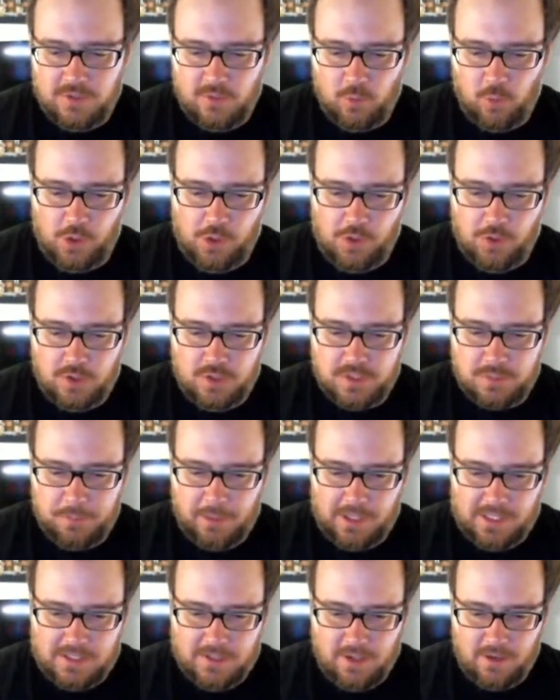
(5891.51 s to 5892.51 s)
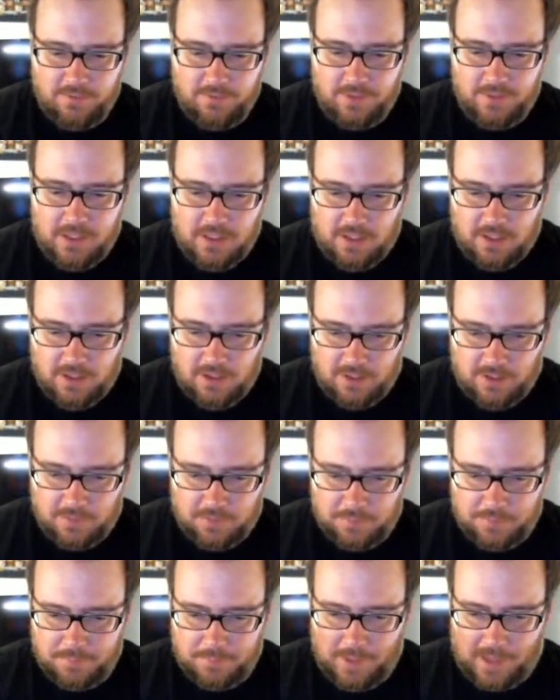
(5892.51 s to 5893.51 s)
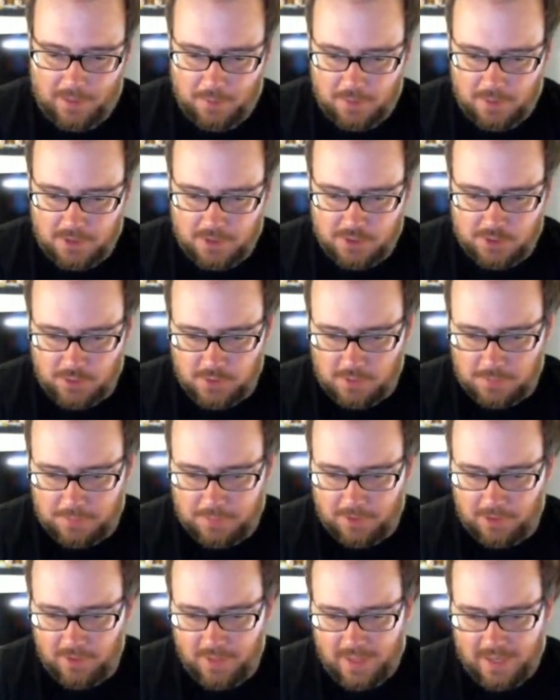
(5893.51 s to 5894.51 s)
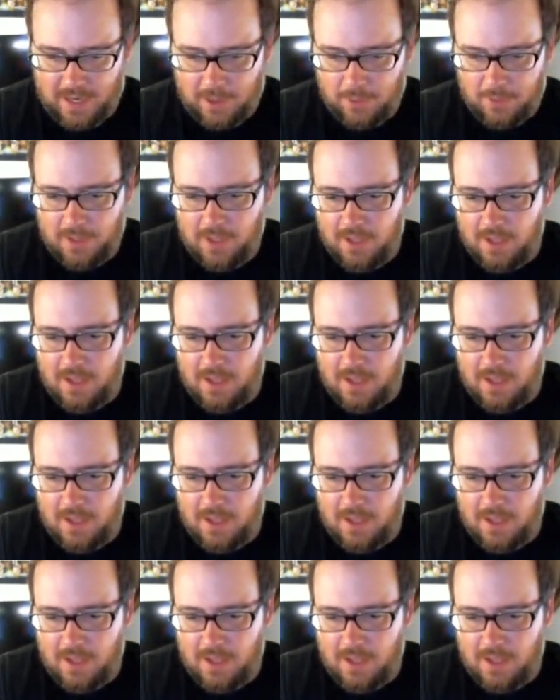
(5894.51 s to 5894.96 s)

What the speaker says: where you splice off the end of the power strip and all that.